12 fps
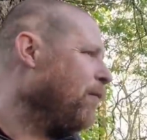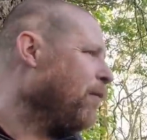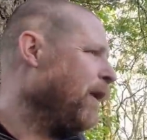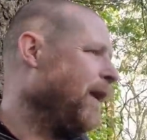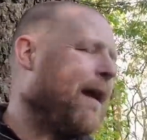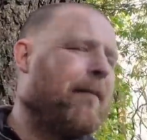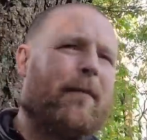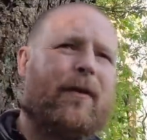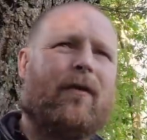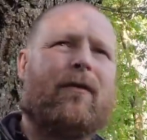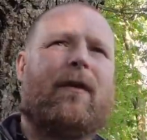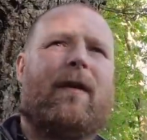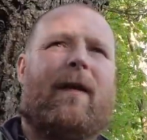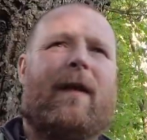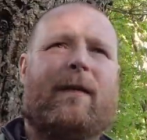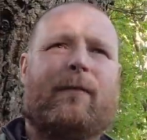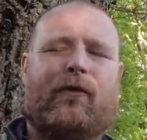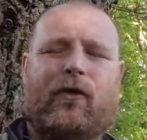But it can be done,
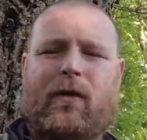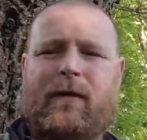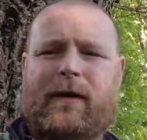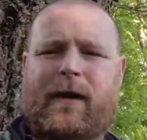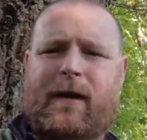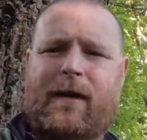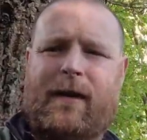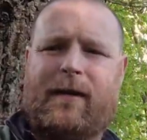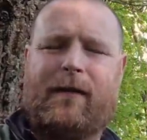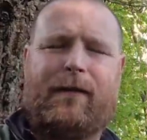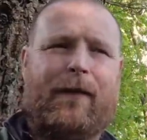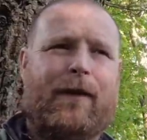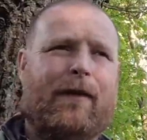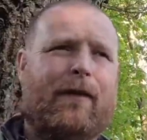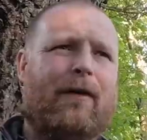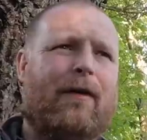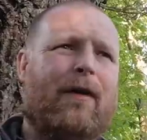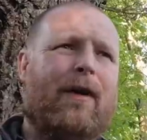and I'm showing you in this
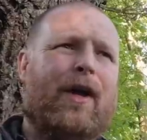video.